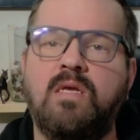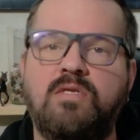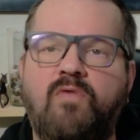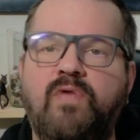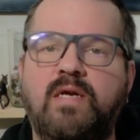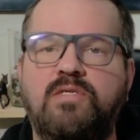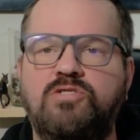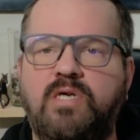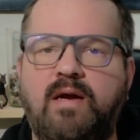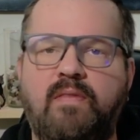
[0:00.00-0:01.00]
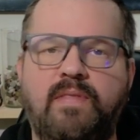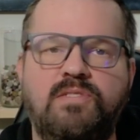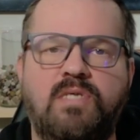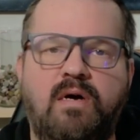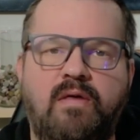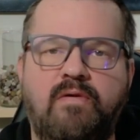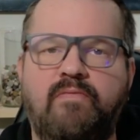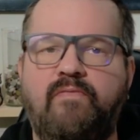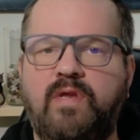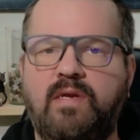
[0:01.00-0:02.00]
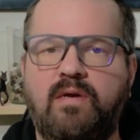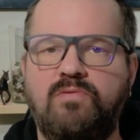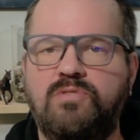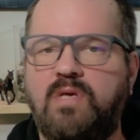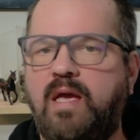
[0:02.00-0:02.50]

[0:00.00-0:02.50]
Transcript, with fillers: Don't forget to check out these other videos.